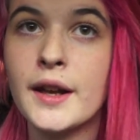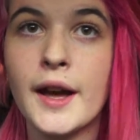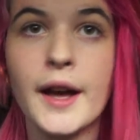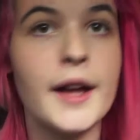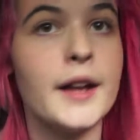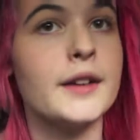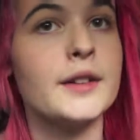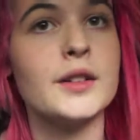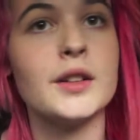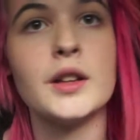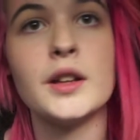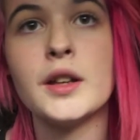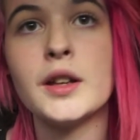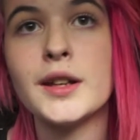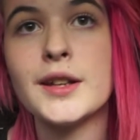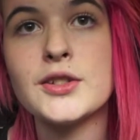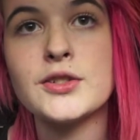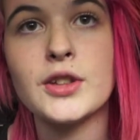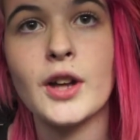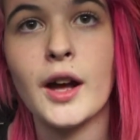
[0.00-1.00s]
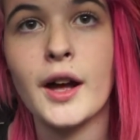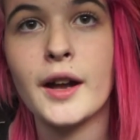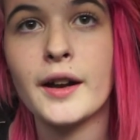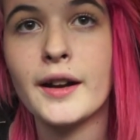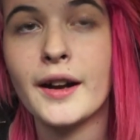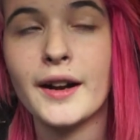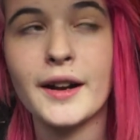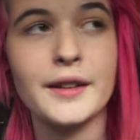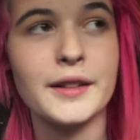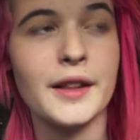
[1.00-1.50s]
and he
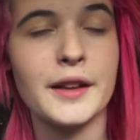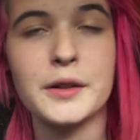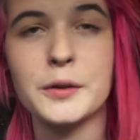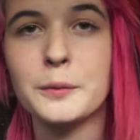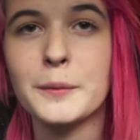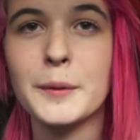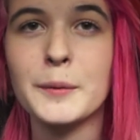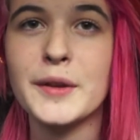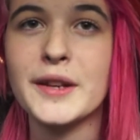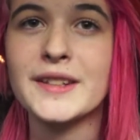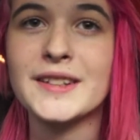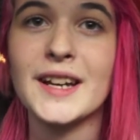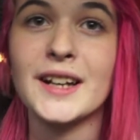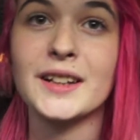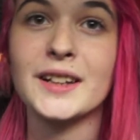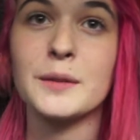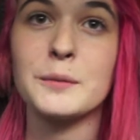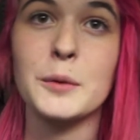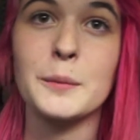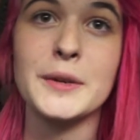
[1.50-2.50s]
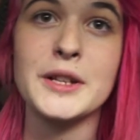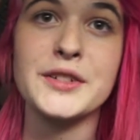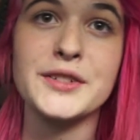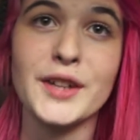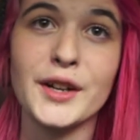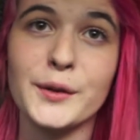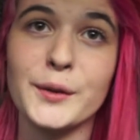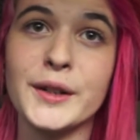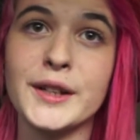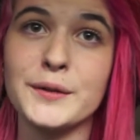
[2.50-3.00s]
shot, I don't remember the exact number, but he
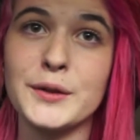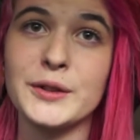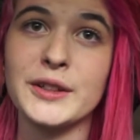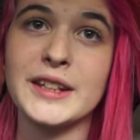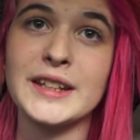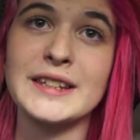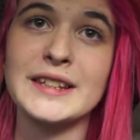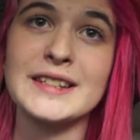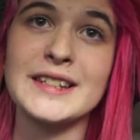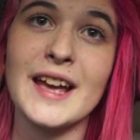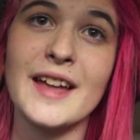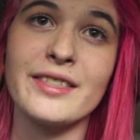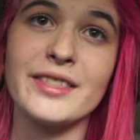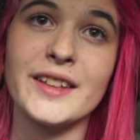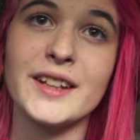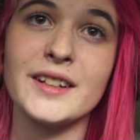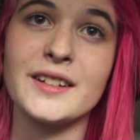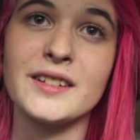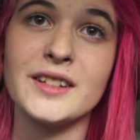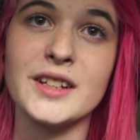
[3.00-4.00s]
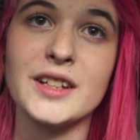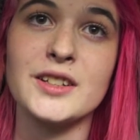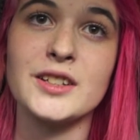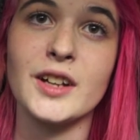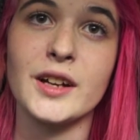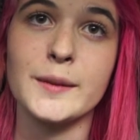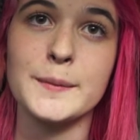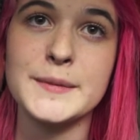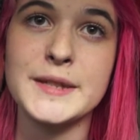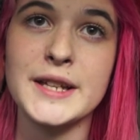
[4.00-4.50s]
shot quite a few kids, and then he
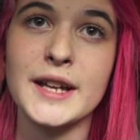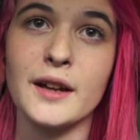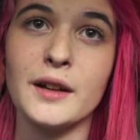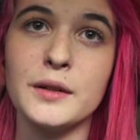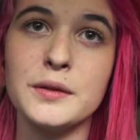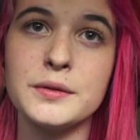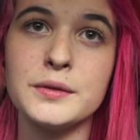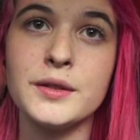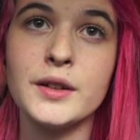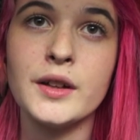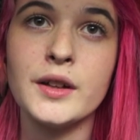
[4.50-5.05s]
shot himself.